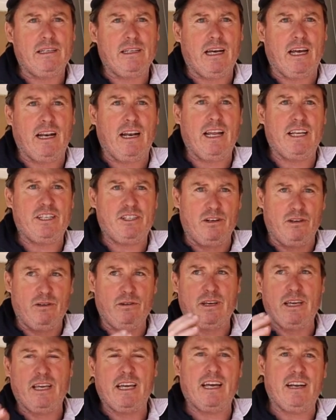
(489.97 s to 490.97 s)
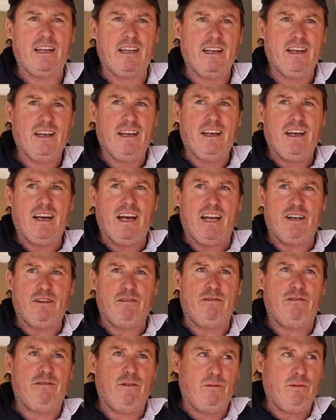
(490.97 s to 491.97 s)
unless you're looking at it under
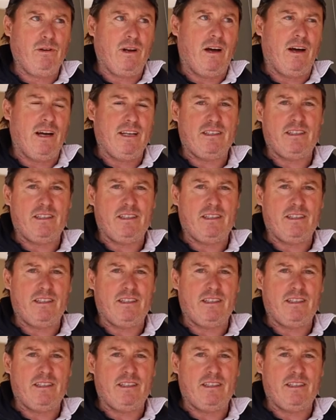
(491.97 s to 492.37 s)
full light.